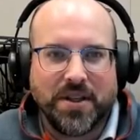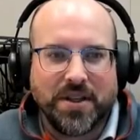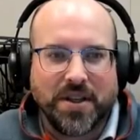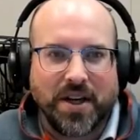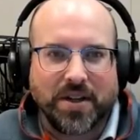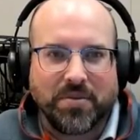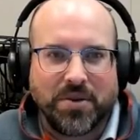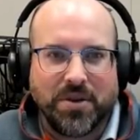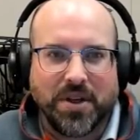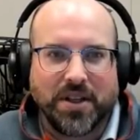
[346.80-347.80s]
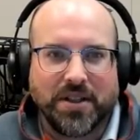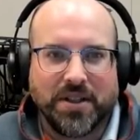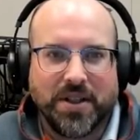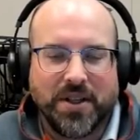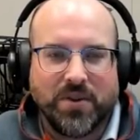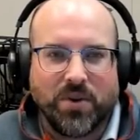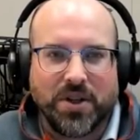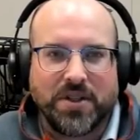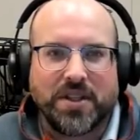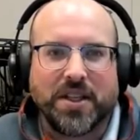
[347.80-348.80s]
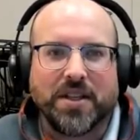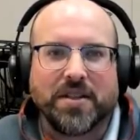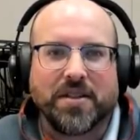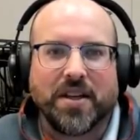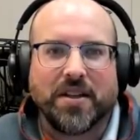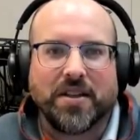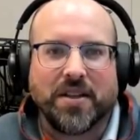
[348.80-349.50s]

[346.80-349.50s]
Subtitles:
computer, what you'd see is that